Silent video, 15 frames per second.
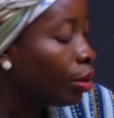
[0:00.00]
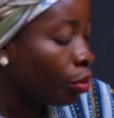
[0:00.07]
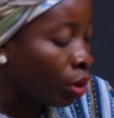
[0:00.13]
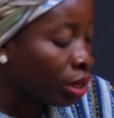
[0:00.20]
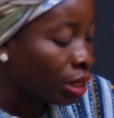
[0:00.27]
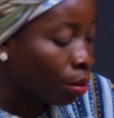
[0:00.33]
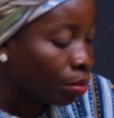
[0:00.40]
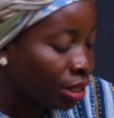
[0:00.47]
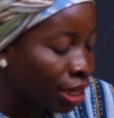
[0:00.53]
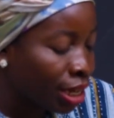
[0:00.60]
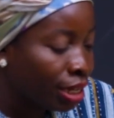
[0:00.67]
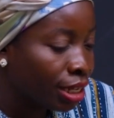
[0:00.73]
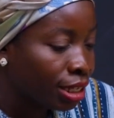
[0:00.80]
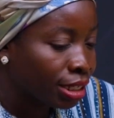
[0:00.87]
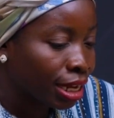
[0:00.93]
what I'm
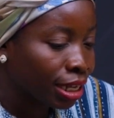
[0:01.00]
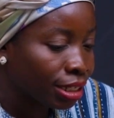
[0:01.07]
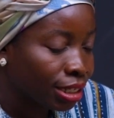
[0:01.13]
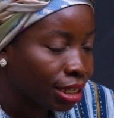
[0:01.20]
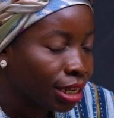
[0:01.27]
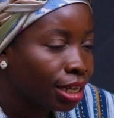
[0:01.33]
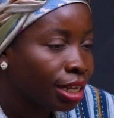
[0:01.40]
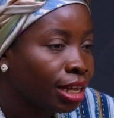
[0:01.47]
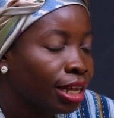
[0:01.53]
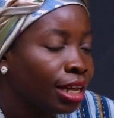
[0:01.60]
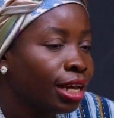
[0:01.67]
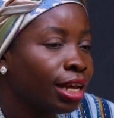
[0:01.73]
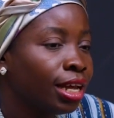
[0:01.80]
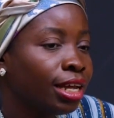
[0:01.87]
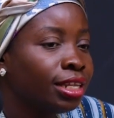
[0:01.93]
saying is that
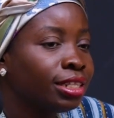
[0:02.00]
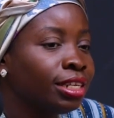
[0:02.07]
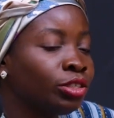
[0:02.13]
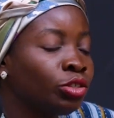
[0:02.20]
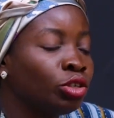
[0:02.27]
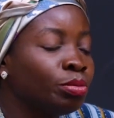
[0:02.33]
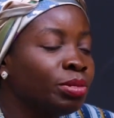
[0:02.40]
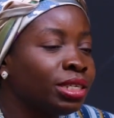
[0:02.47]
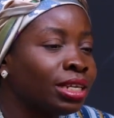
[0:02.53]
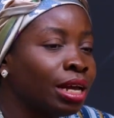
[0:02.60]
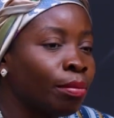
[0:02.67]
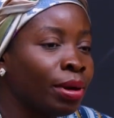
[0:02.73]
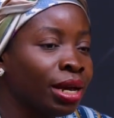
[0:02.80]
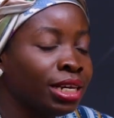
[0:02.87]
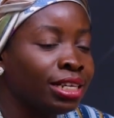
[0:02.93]
this should be
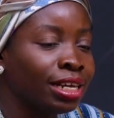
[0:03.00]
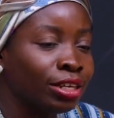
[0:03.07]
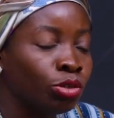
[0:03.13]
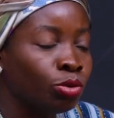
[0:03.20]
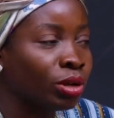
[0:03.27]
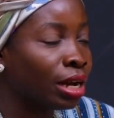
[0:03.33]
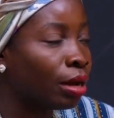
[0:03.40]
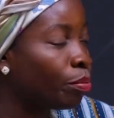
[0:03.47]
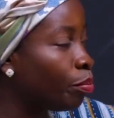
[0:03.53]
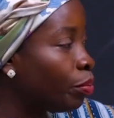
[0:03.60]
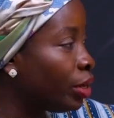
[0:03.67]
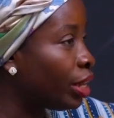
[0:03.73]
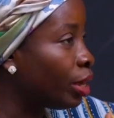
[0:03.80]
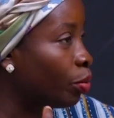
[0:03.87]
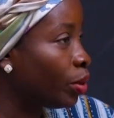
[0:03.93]
somebody that you can play